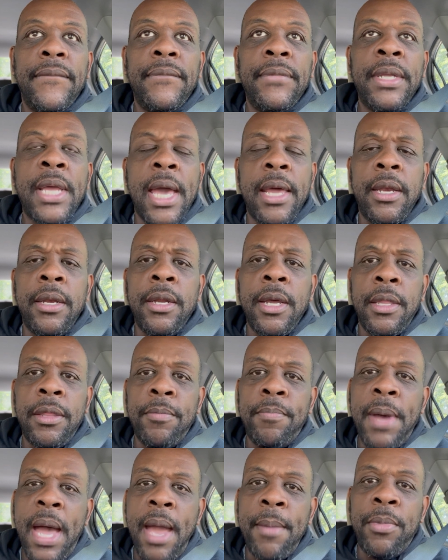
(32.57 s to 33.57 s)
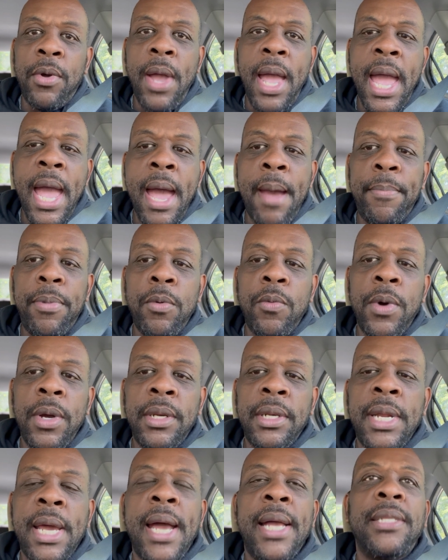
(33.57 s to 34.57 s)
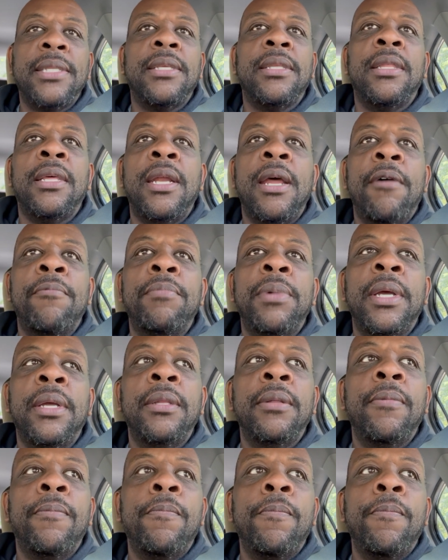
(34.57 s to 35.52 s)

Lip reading: Got another Bible app or whatnot that I've been